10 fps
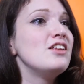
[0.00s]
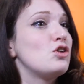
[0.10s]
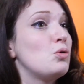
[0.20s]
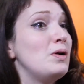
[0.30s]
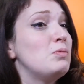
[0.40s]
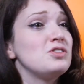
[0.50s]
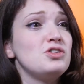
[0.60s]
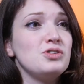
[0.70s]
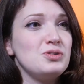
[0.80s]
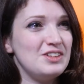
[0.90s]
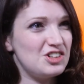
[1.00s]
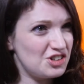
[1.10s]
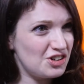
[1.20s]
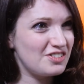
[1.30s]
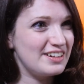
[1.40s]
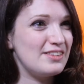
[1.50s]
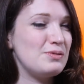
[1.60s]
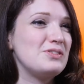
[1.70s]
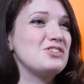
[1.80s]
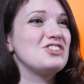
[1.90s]
So we want to talk to insurers,
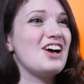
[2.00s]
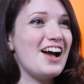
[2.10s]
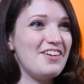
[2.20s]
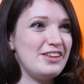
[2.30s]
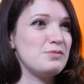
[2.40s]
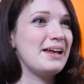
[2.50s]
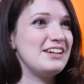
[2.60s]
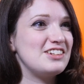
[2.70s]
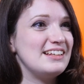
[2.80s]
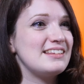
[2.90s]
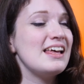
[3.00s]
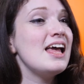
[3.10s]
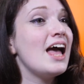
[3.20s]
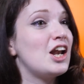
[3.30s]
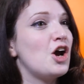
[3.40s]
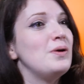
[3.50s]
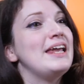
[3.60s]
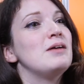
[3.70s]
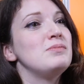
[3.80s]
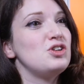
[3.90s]
we want to talk to highways managers and
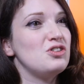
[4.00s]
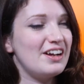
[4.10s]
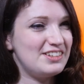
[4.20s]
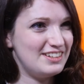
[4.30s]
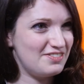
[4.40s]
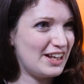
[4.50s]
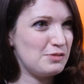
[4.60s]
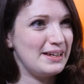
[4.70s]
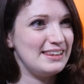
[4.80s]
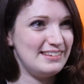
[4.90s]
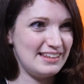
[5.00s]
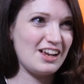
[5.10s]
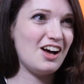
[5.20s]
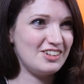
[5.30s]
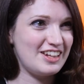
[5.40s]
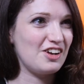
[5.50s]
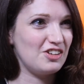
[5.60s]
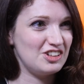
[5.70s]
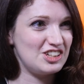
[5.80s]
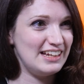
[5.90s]
OEMs who are actually developing these in-car
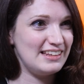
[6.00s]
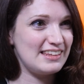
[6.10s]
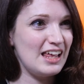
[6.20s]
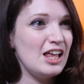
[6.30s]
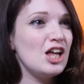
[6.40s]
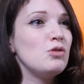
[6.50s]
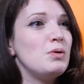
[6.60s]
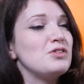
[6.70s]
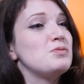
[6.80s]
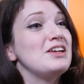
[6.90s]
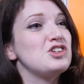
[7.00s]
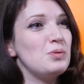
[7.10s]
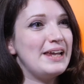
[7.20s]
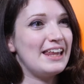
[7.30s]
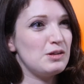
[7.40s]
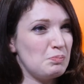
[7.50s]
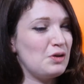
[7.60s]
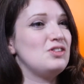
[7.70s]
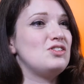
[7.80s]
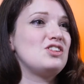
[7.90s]
technologies. We want to make sure we get the
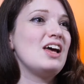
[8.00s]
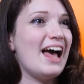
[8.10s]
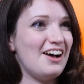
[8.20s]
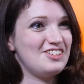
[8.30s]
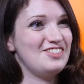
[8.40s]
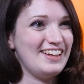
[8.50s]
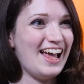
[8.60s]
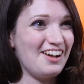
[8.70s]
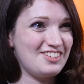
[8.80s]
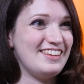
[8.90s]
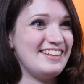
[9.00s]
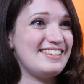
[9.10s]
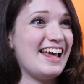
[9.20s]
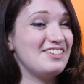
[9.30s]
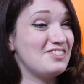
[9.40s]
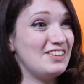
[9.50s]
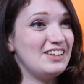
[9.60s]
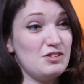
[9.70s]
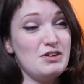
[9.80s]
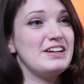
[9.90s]
most out of this,
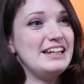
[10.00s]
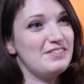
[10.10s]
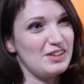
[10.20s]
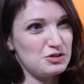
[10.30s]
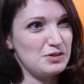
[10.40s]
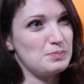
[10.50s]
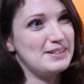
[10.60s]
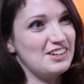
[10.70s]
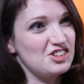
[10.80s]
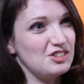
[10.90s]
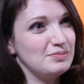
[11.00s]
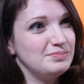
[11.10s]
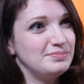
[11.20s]
and so it really lives up to its potential.